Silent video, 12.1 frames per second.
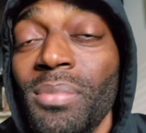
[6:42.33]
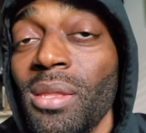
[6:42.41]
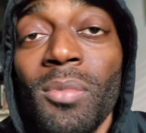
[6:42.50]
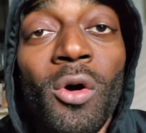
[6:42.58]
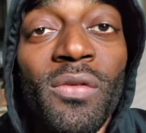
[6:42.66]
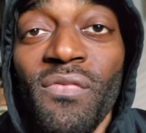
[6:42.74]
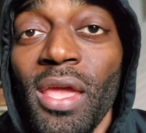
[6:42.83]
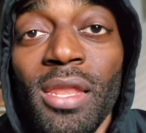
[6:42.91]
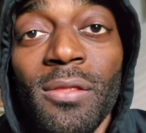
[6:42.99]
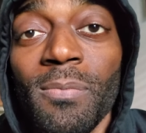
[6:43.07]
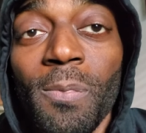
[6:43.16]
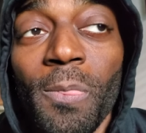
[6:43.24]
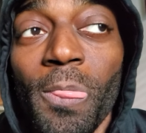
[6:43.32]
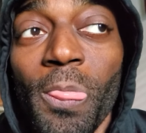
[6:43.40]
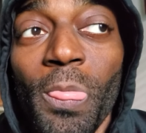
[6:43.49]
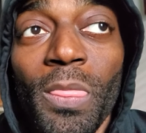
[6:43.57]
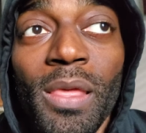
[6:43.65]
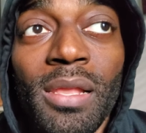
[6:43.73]
been motivated
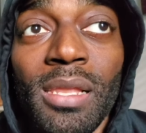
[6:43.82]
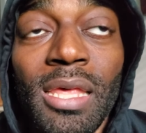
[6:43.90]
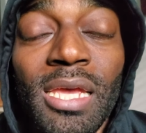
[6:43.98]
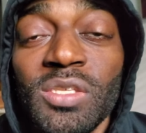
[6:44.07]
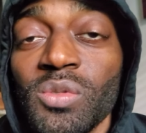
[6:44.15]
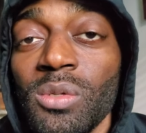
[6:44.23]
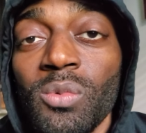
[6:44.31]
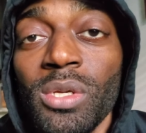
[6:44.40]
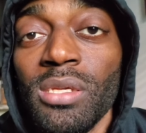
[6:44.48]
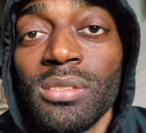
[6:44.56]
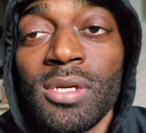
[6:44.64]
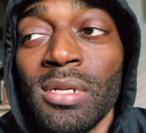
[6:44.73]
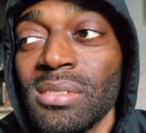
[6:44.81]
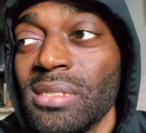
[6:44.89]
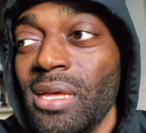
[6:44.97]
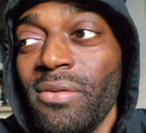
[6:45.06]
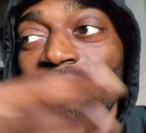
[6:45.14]
in the last three weeks. So I was just like,